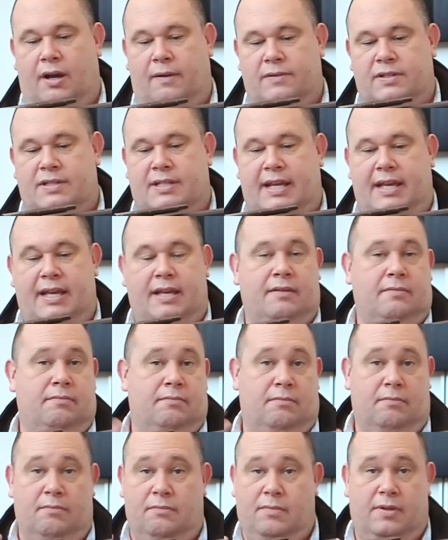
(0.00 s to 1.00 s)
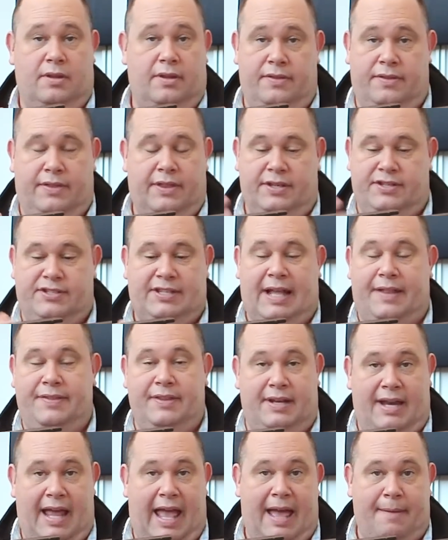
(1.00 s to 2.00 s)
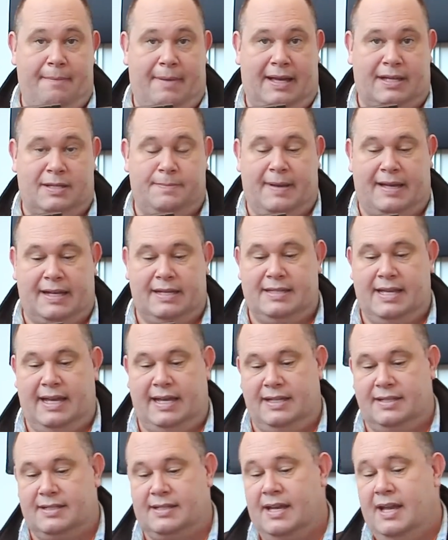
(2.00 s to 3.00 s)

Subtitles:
obviously, the standard AirMaks magazines.